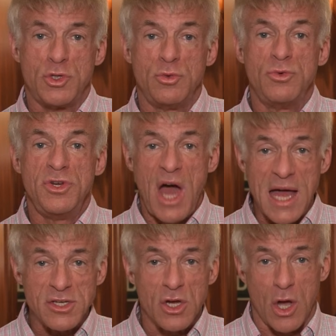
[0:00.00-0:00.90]
to
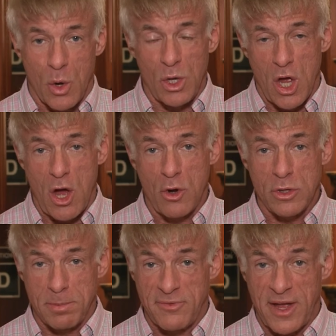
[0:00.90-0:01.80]
not go along
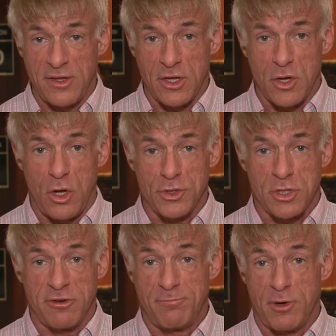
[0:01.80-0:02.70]
with the prevailing
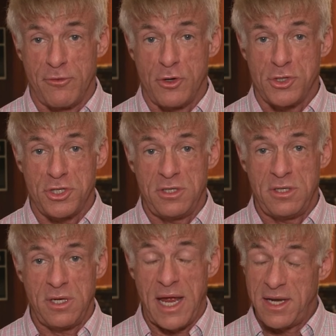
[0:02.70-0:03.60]
culture of
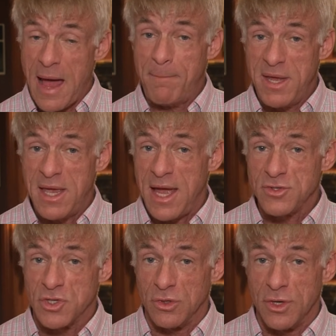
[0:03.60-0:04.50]
perversion and not be
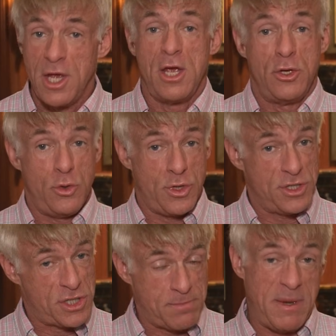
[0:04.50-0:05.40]
canceled. You
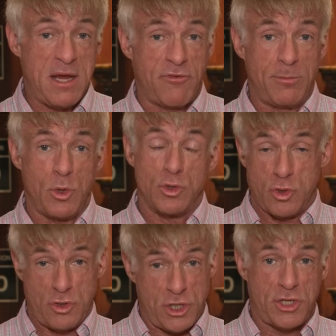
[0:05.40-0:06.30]
can speak from your
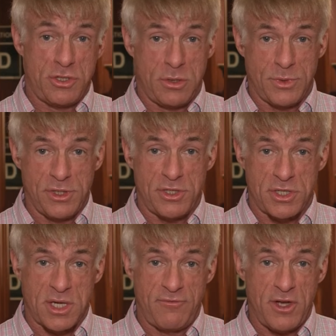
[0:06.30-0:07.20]
traditional
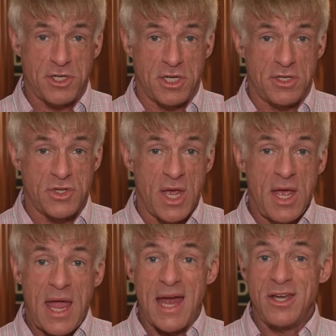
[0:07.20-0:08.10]
religious convictions
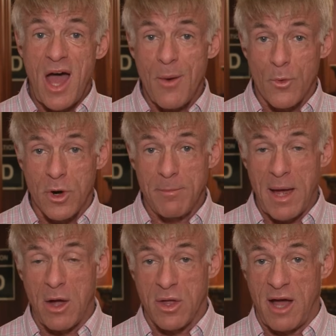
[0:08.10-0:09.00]
and not worry
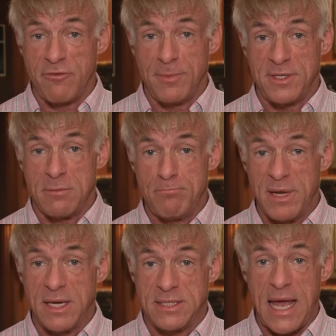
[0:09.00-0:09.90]
about government and
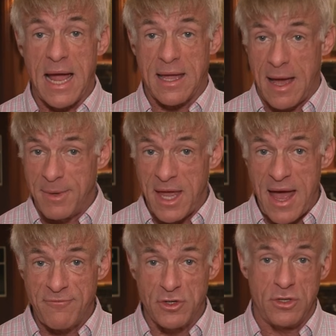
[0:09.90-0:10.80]
big tech coming
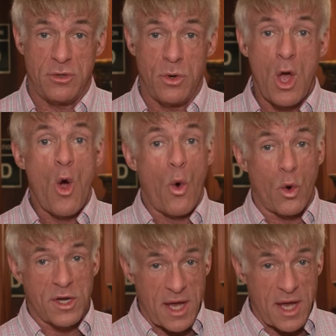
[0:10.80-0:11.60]
after you, or